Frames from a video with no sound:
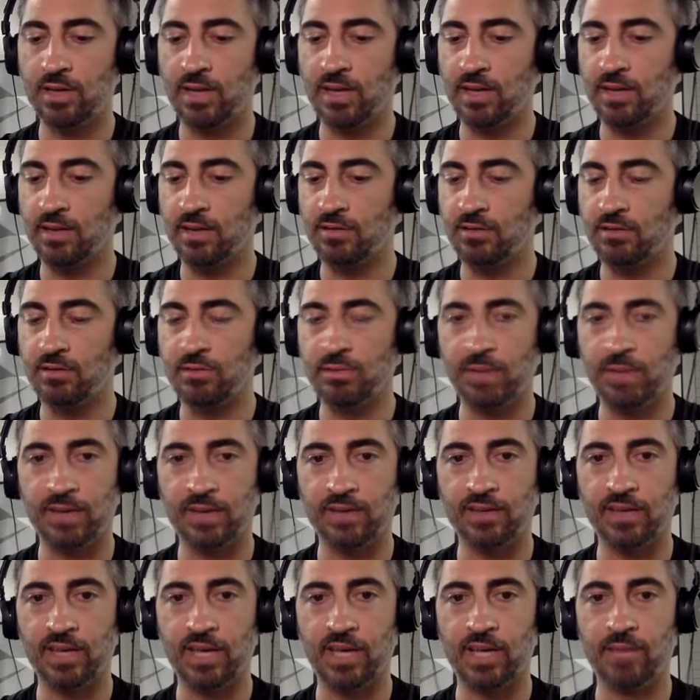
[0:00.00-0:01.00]
and that group
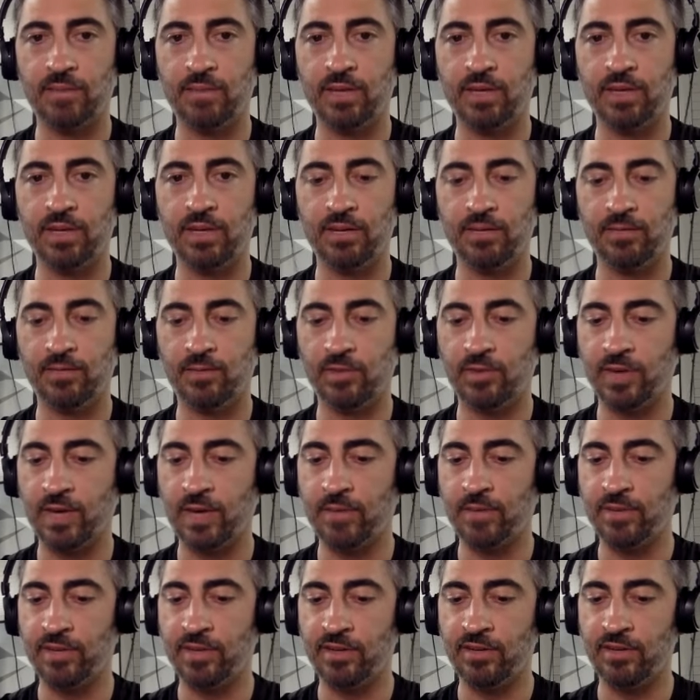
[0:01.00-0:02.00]
has a lot of money up for
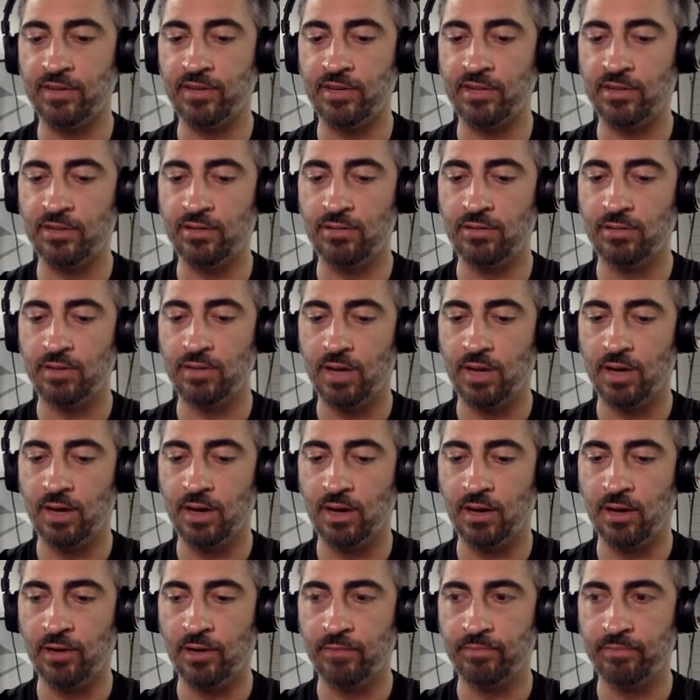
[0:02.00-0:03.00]
grabs there too.
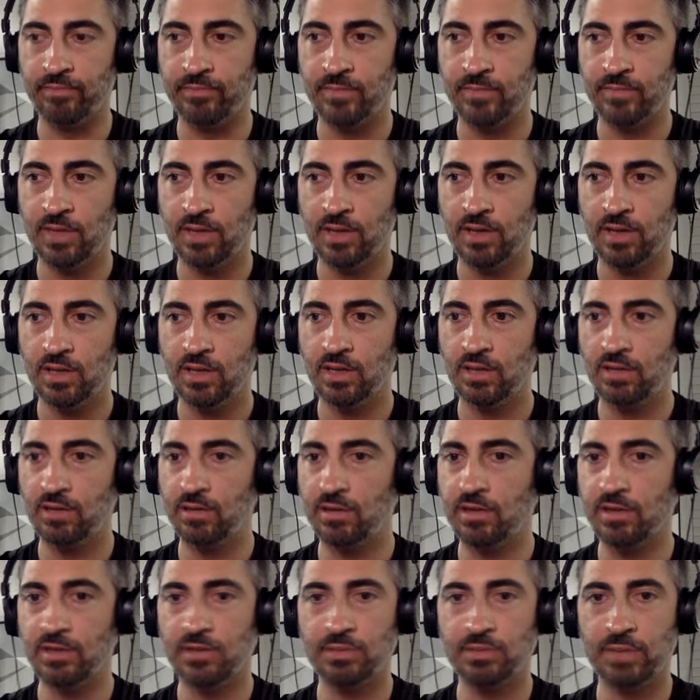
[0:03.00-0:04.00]
You
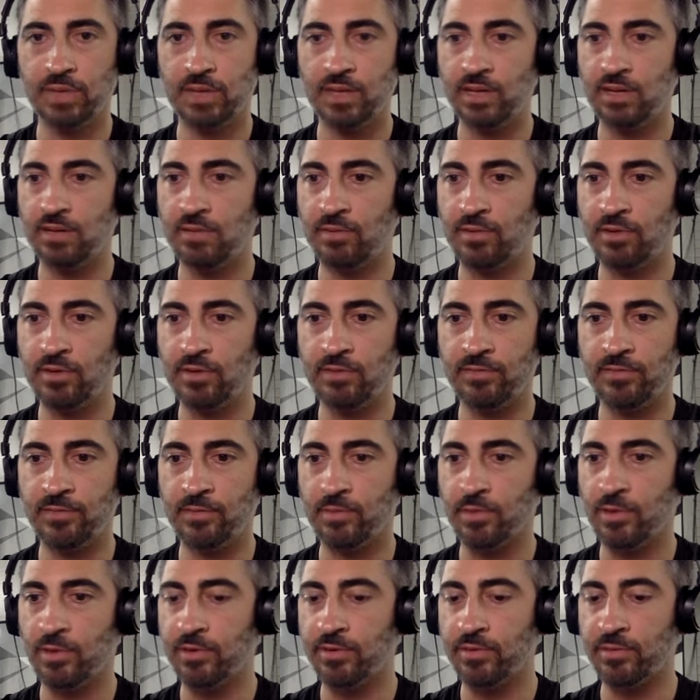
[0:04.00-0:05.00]
know, there's plenty of room
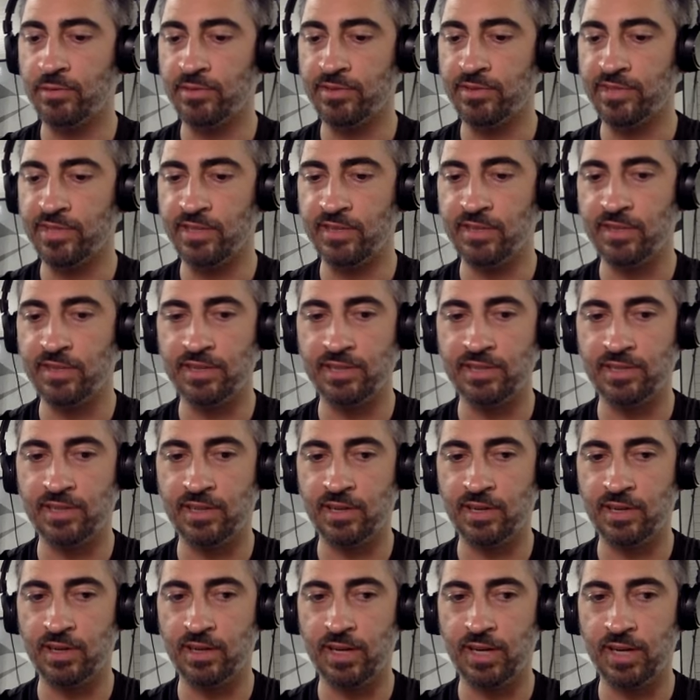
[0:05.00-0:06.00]
for multiple series.
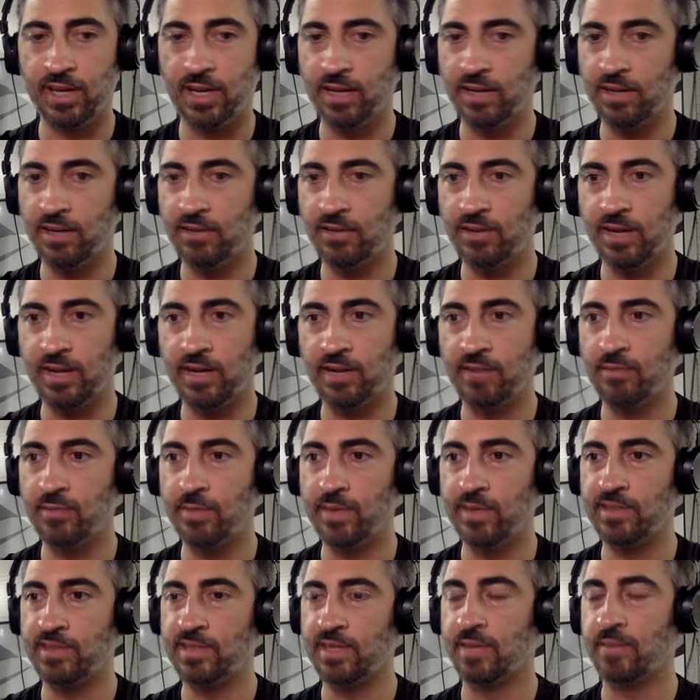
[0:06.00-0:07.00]
And I know not
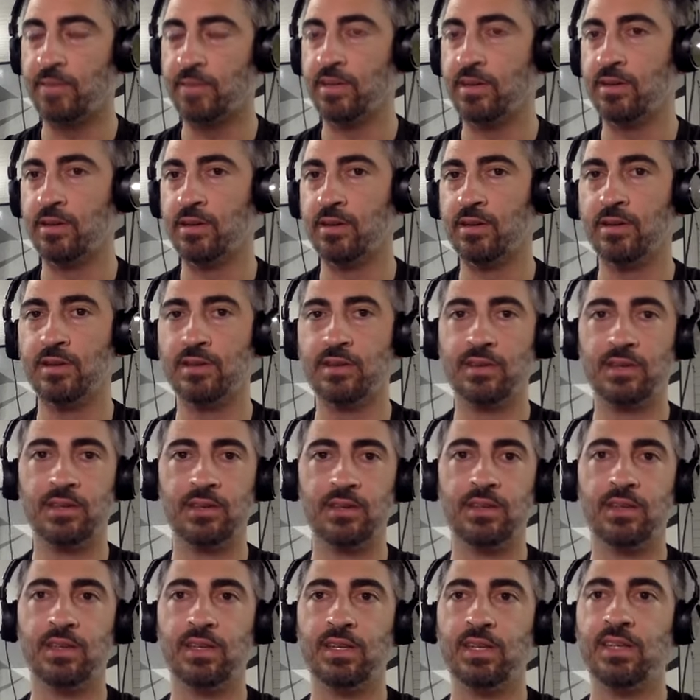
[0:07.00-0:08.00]
everybody's coming
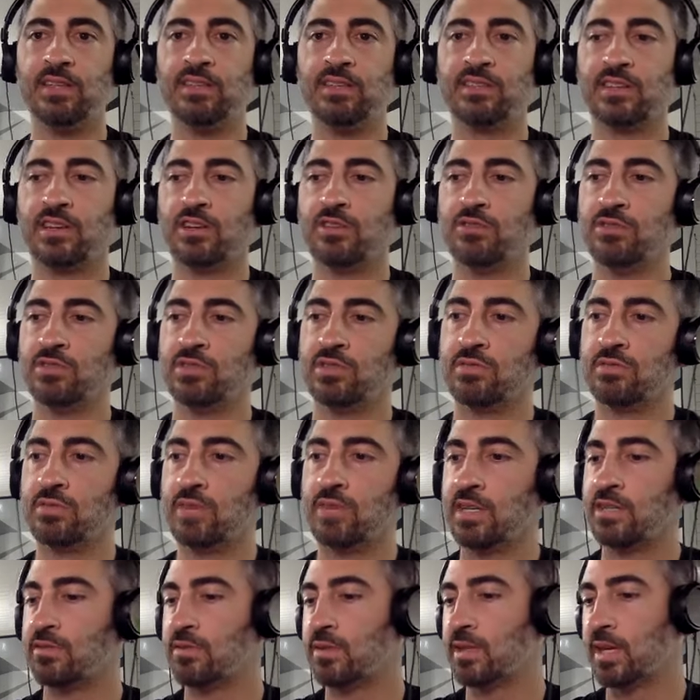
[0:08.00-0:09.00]
to the East Coast to
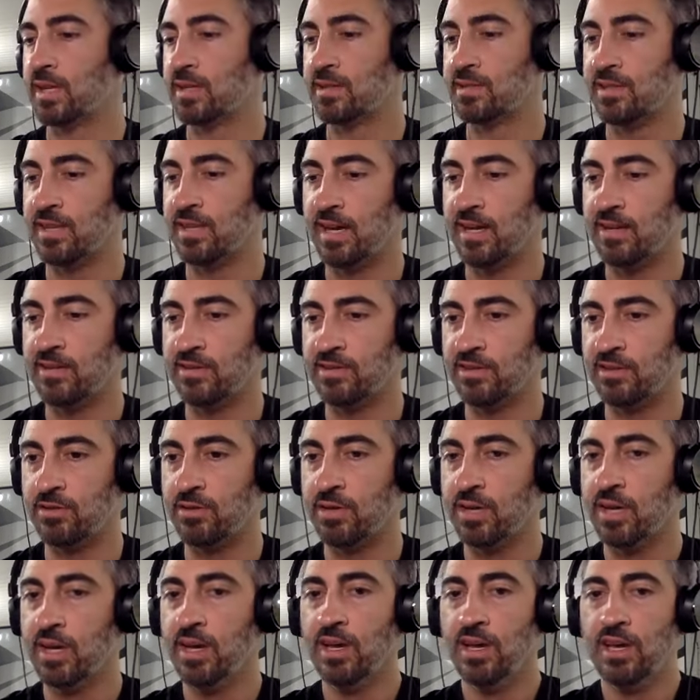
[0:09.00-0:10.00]
race with XDA. So